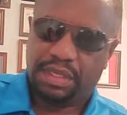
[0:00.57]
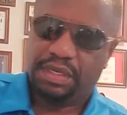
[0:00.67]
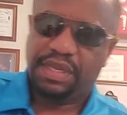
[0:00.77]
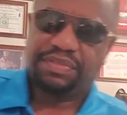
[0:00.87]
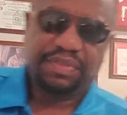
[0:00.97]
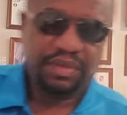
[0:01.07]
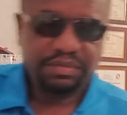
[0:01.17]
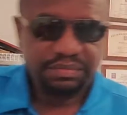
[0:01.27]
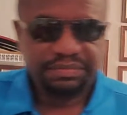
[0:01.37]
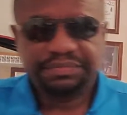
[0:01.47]
Good
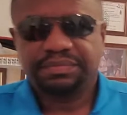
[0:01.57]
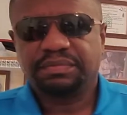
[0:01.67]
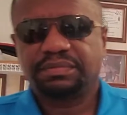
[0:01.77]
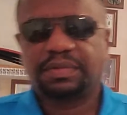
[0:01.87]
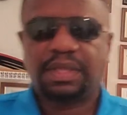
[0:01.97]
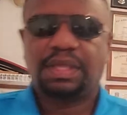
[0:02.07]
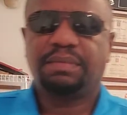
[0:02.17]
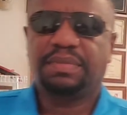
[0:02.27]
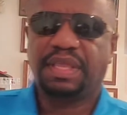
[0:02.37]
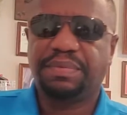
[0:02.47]
afternoon.
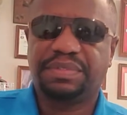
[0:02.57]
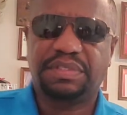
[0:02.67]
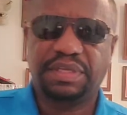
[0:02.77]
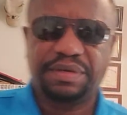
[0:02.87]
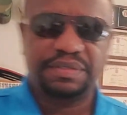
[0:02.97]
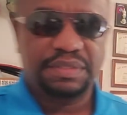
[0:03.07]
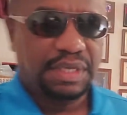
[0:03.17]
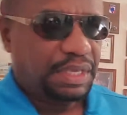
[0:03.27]
My name is Clarence.